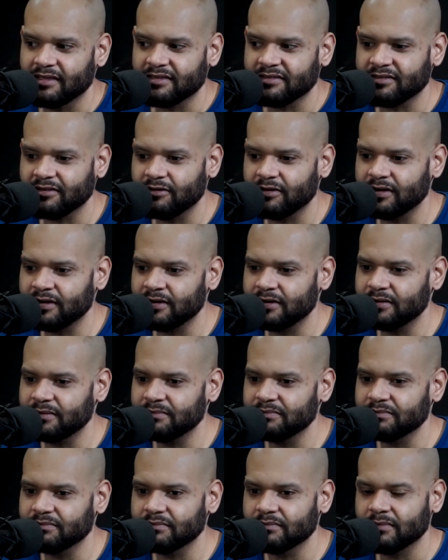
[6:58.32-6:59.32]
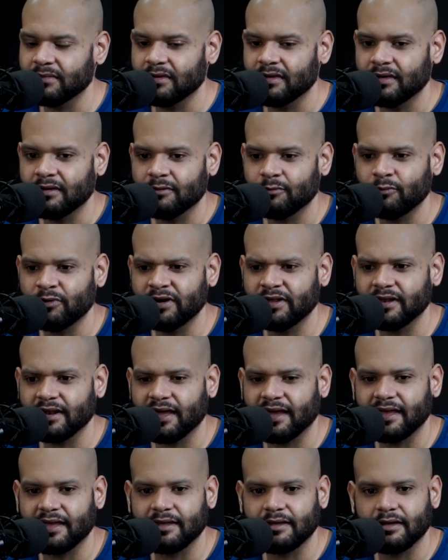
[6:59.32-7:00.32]
So when it
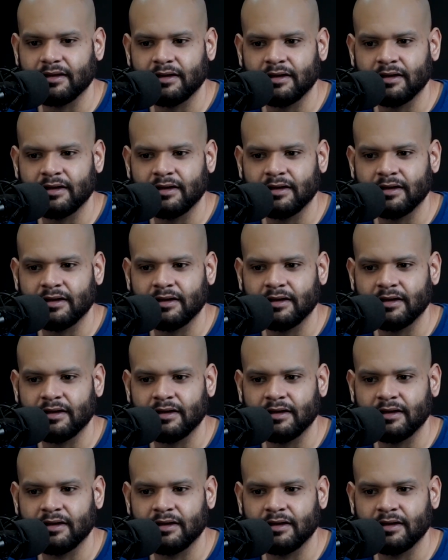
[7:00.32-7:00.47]
like